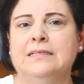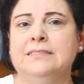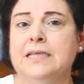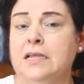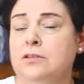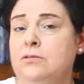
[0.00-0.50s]

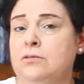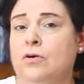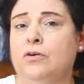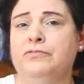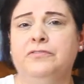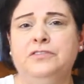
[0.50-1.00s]
10
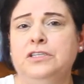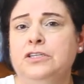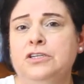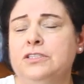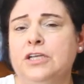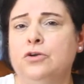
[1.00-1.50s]
or 15
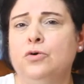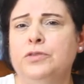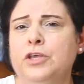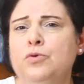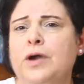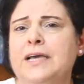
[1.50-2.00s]
years ago,
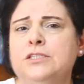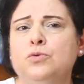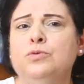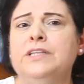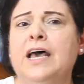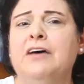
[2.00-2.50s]
the US
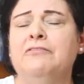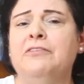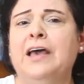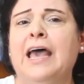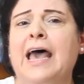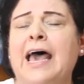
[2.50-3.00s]
would have
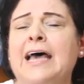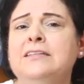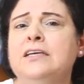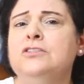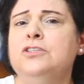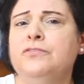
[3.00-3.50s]

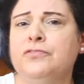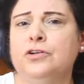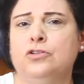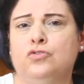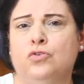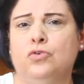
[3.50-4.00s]
had a
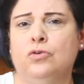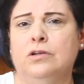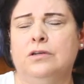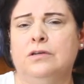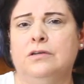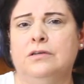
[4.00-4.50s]
different role.
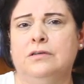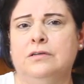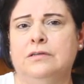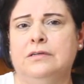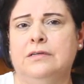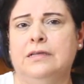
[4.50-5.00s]

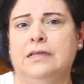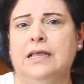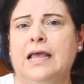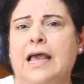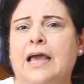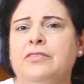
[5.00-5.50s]

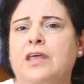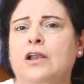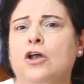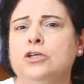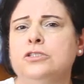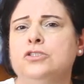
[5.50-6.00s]
And the
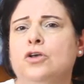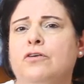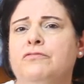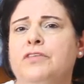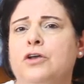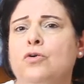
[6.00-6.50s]
loss
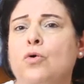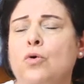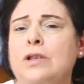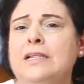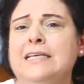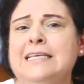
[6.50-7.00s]
of the
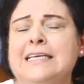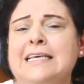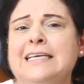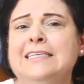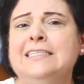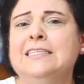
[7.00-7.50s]
role
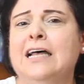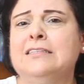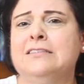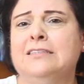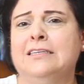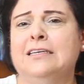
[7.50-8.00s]
is
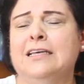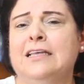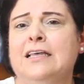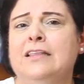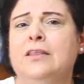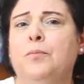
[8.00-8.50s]
not
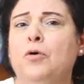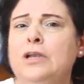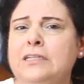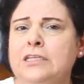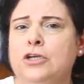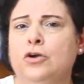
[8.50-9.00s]
the
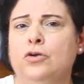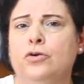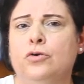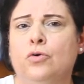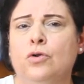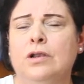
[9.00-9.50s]
political
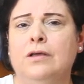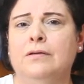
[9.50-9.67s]
role,